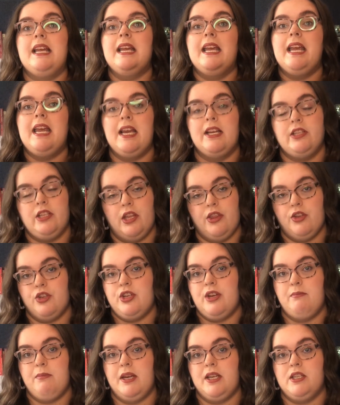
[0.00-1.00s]
handling the
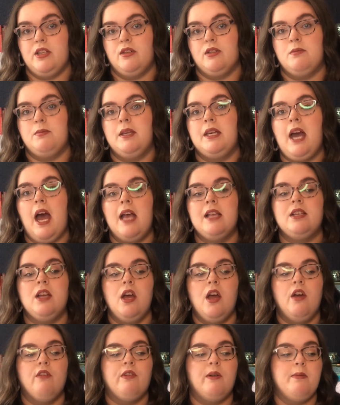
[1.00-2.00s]
champagne toast, because
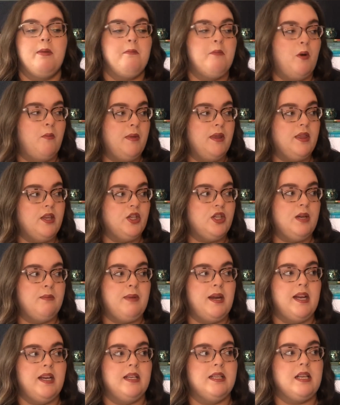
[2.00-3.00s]
from the moment the
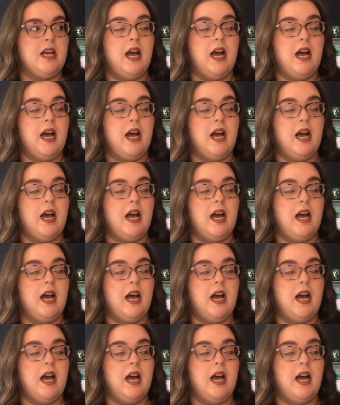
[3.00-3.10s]
champagne is